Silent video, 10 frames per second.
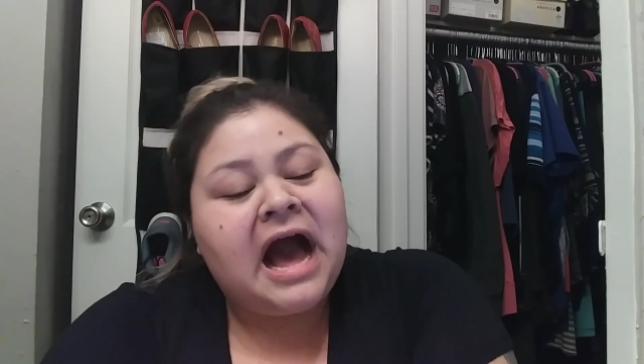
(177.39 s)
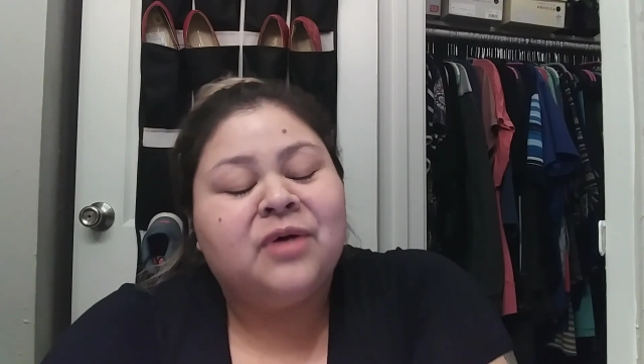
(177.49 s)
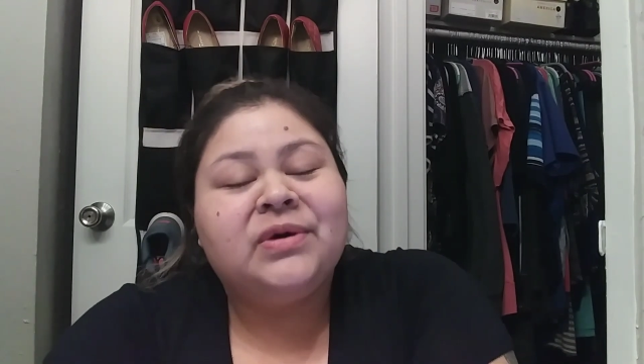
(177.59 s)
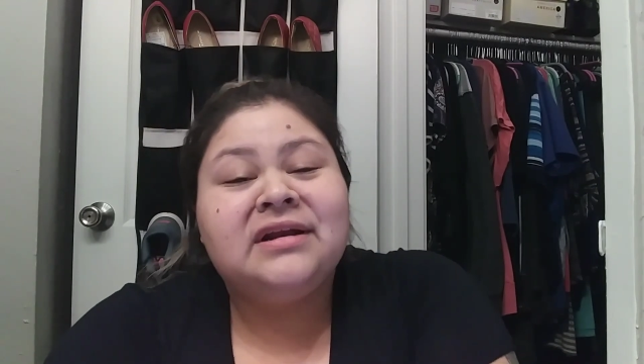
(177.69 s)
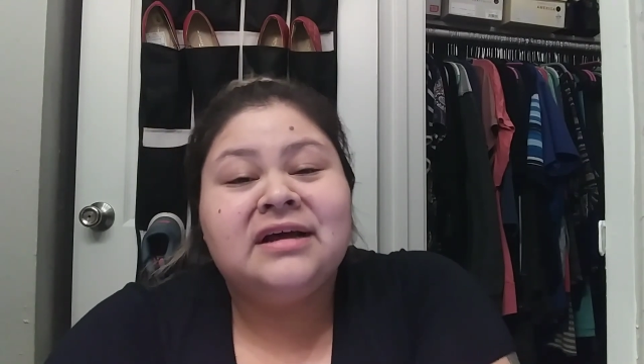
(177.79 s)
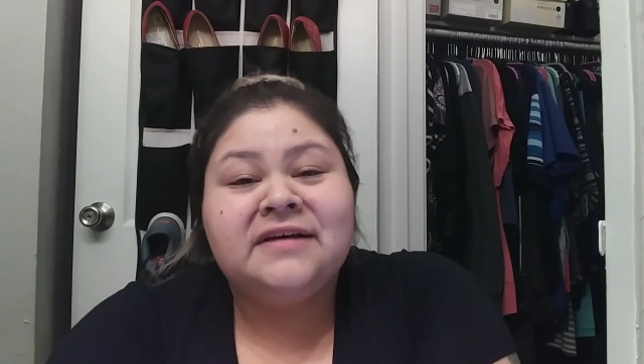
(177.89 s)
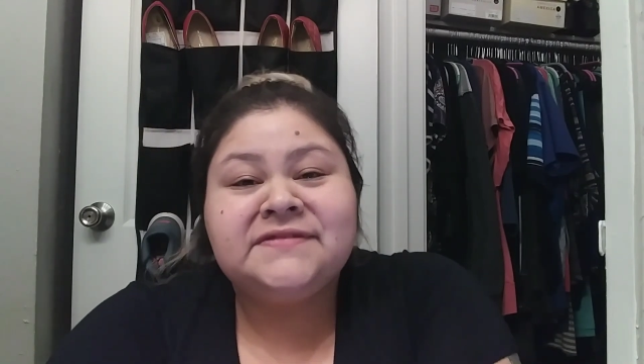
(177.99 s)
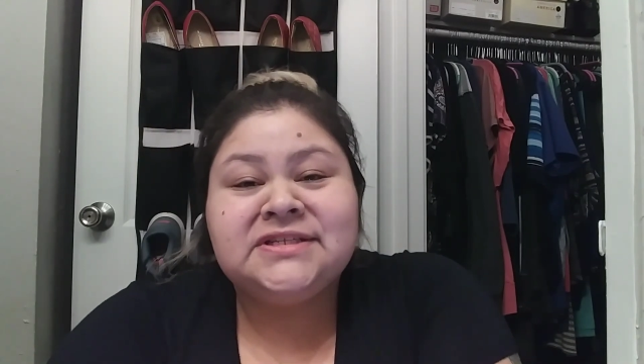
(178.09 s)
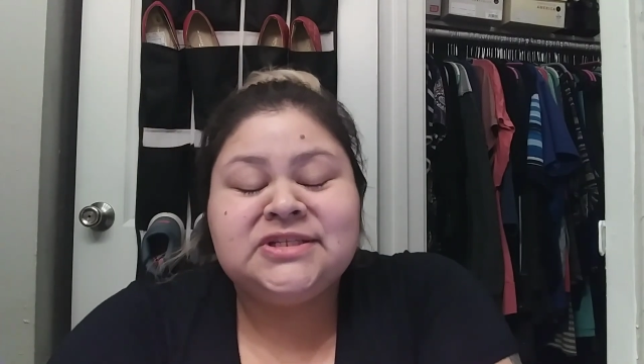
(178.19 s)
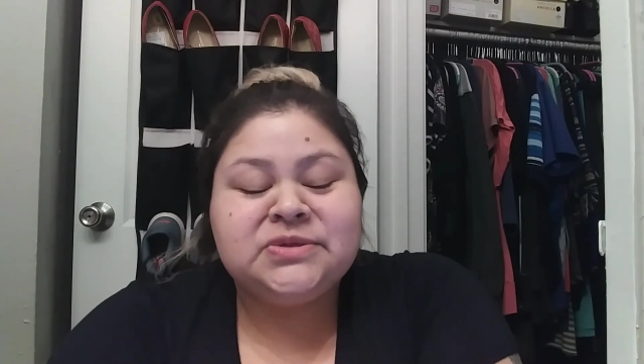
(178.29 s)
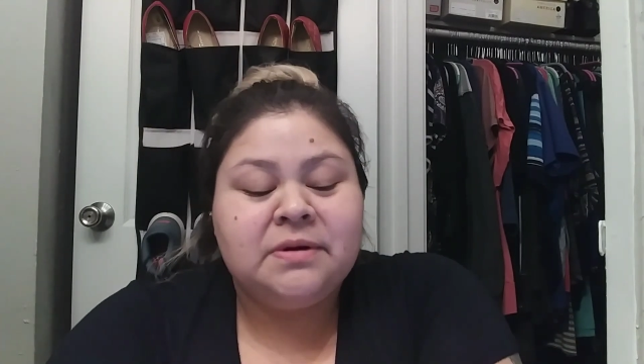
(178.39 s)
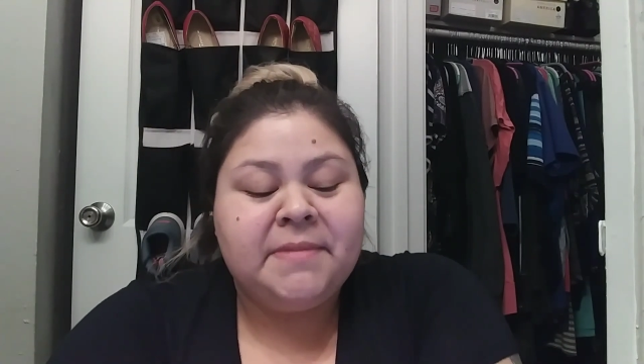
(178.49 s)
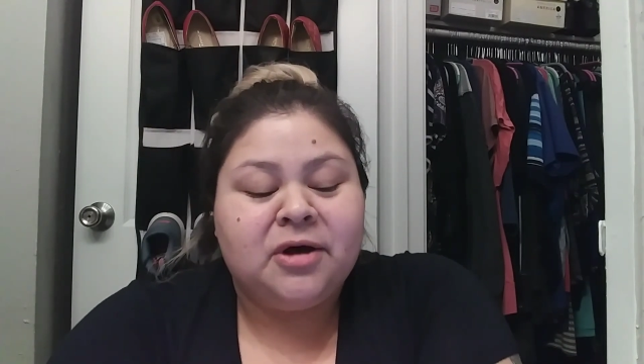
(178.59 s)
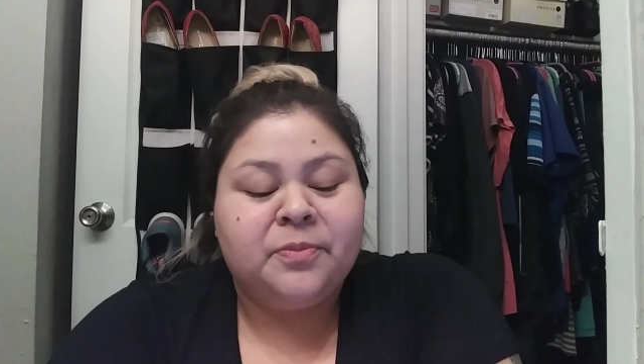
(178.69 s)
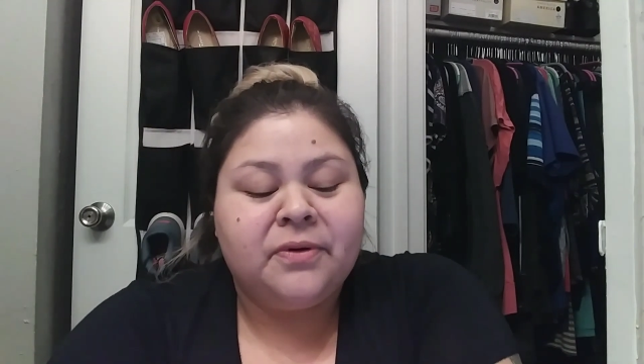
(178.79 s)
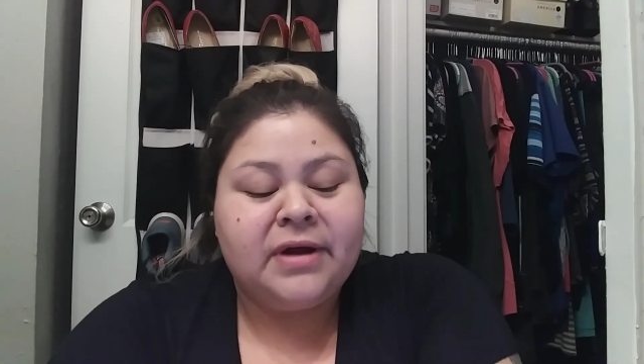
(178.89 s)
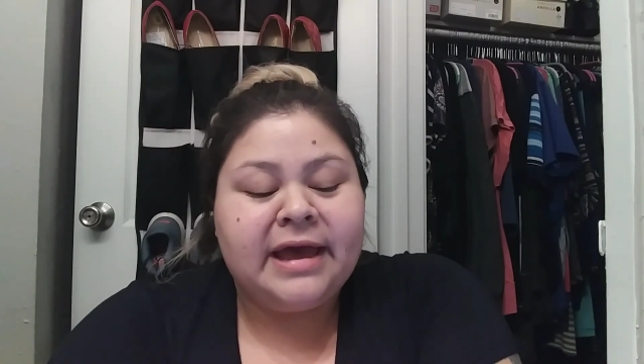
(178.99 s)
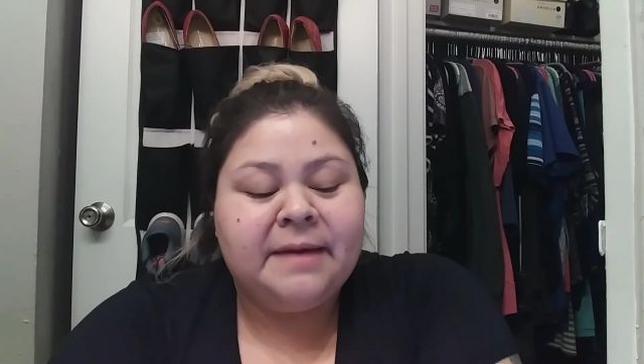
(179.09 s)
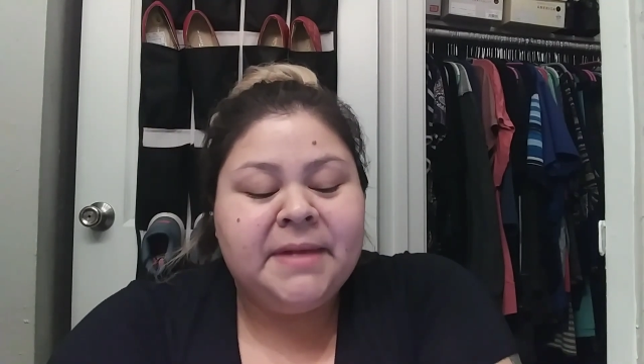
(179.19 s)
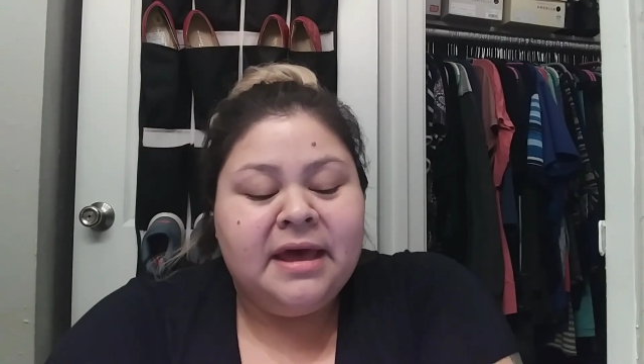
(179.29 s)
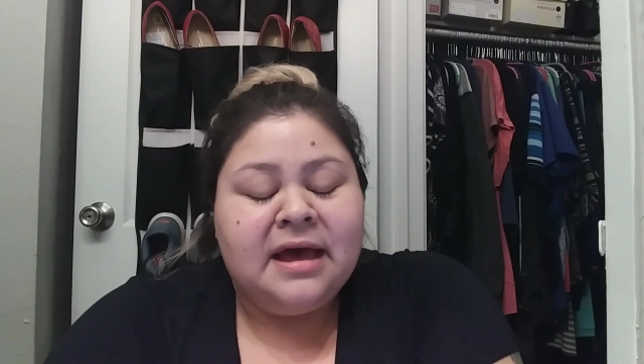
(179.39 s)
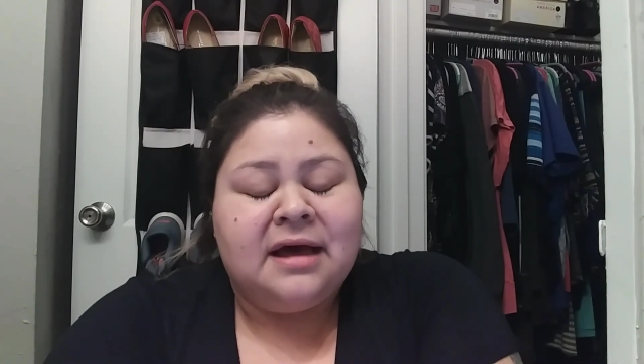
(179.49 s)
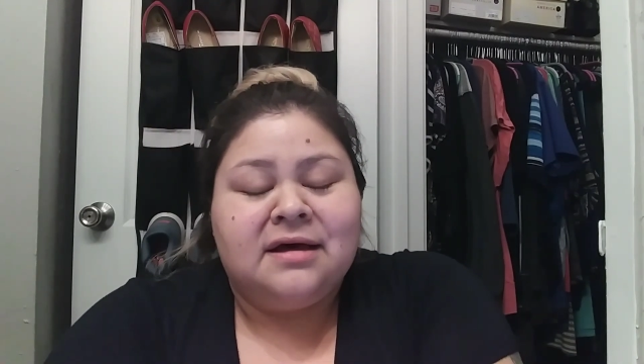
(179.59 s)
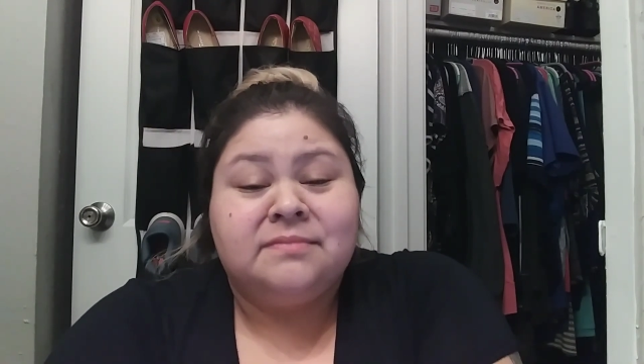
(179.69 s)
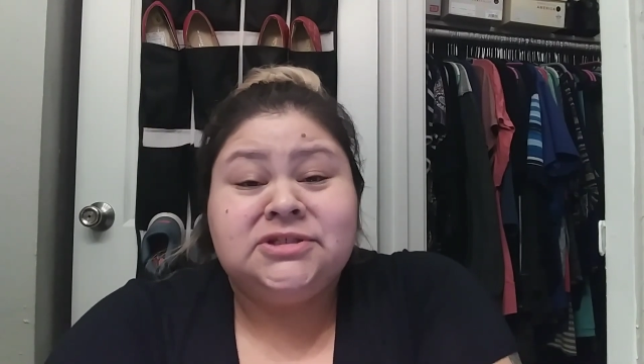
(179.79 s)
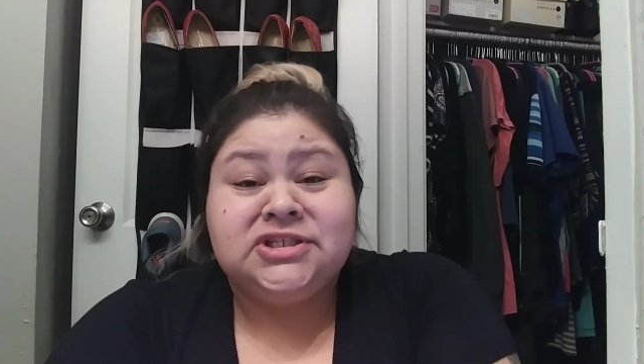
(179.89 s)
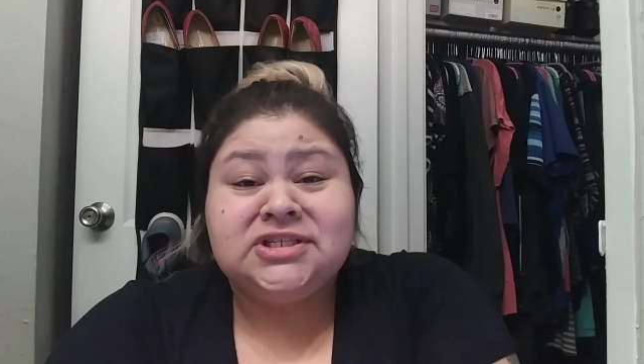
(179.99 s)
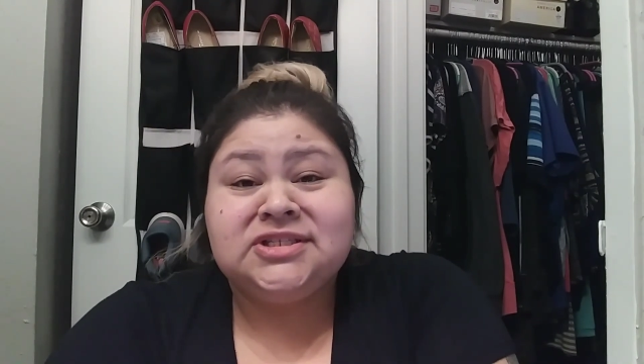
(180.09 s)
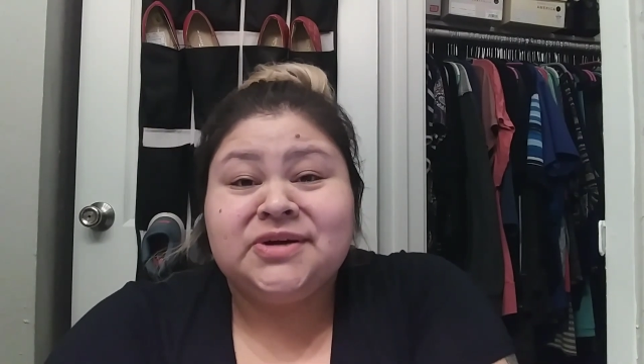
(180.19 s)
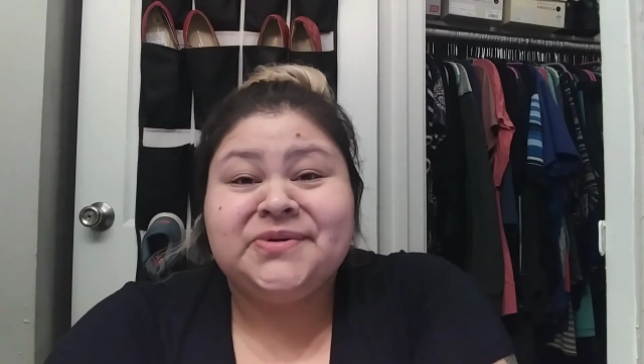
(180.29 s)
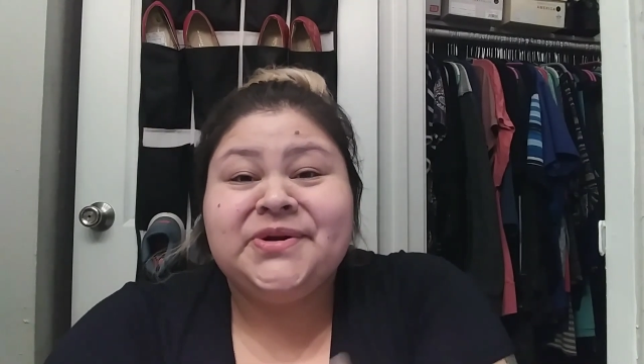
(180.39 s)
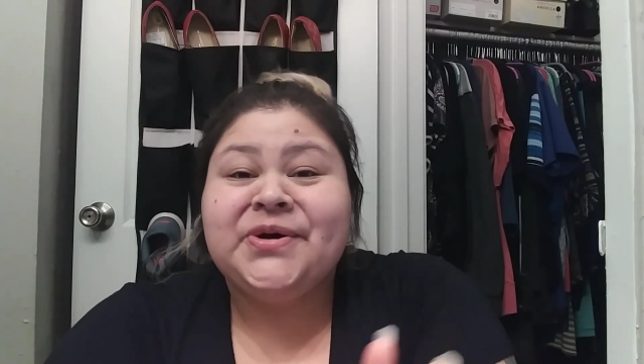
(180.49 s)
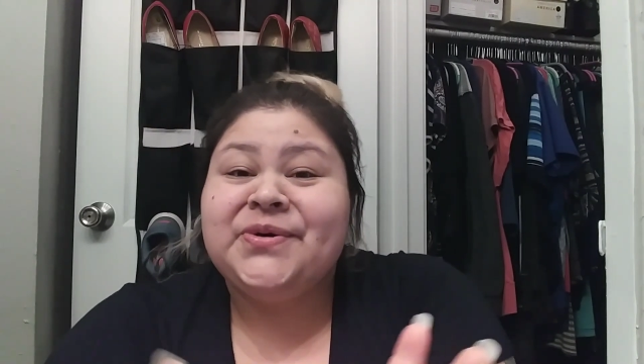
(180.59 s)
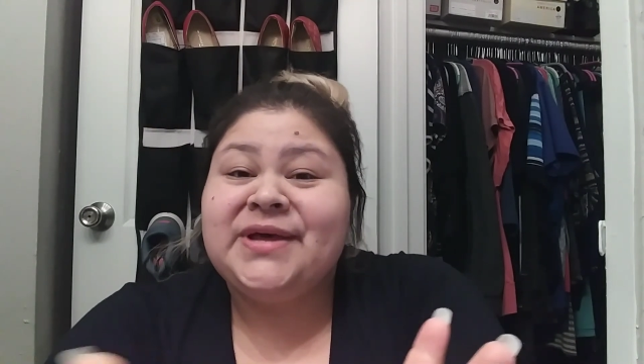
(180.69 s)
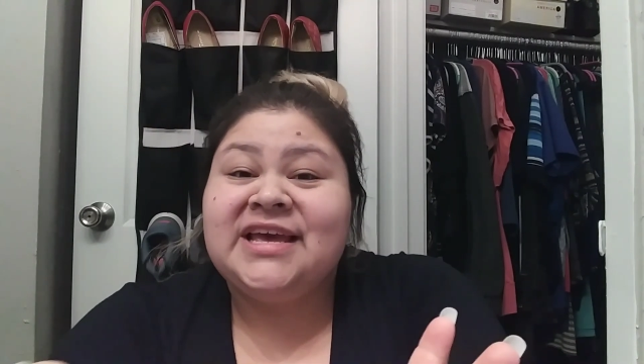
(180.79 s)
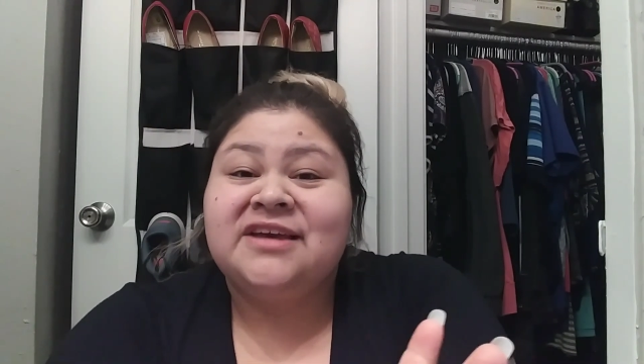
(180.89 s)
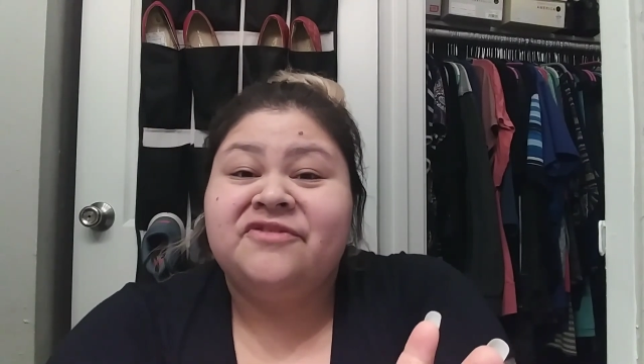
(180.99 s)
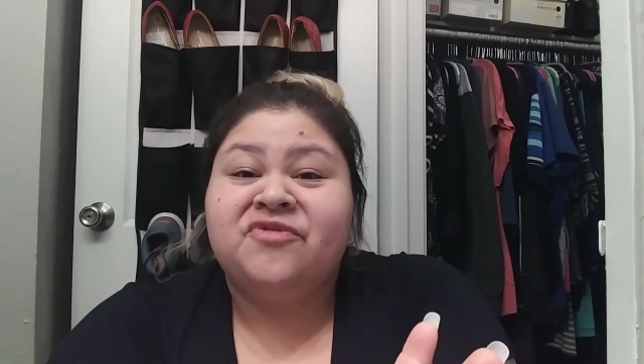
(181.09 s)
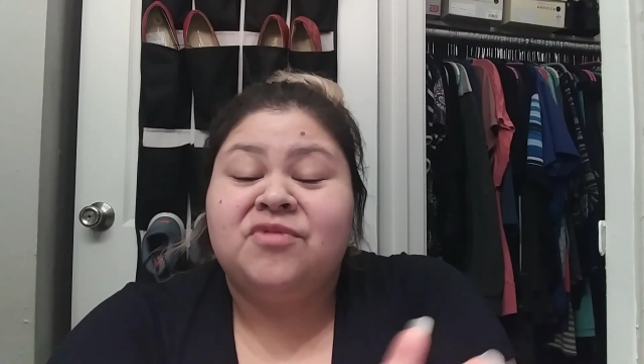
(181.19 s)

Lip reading: I would love to do a meal prep. Just don't know if